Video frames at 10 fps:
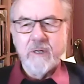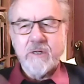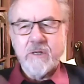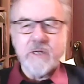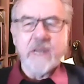
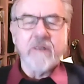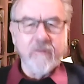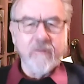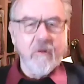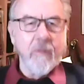set
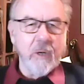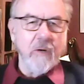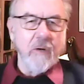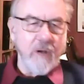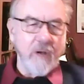of
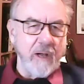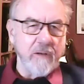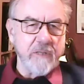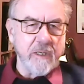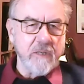criminal
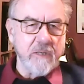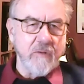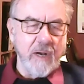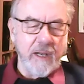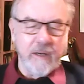trials in
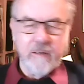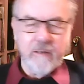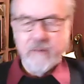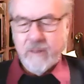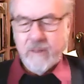Australian
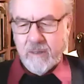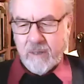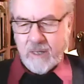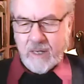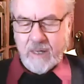
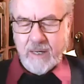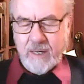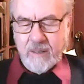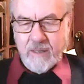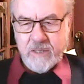uh,
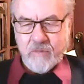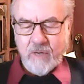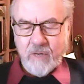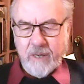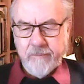legal
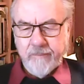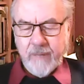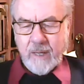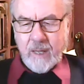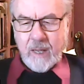history.
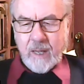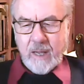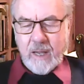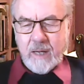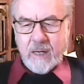Mm.
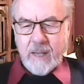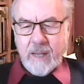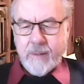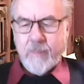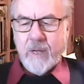And it
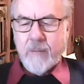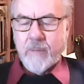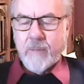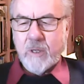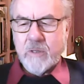came about
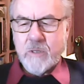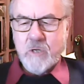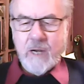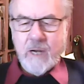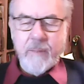because the
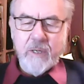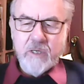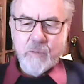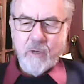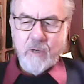
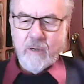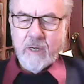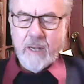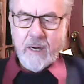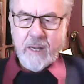Chamberlains were a
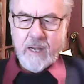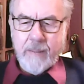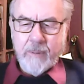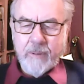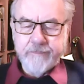young
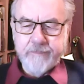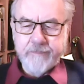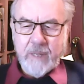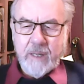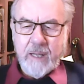couple
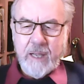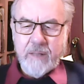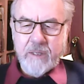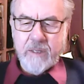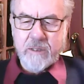and they
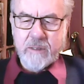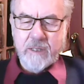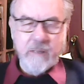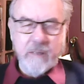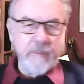had this
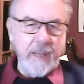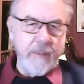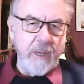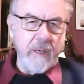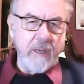little
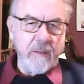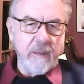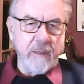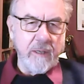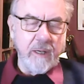baby,
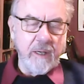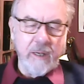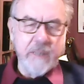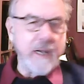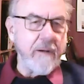uh,
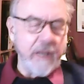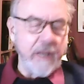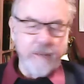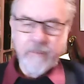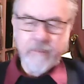Azaria.
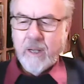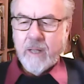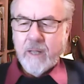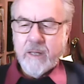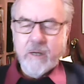
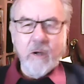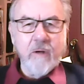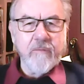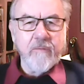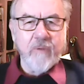And they'd
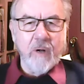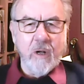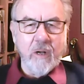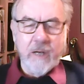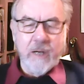gone for a
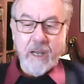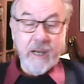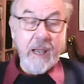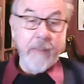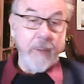holiday
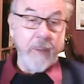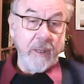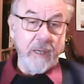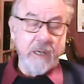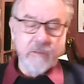camping
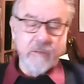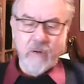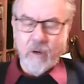at Ayers Rock.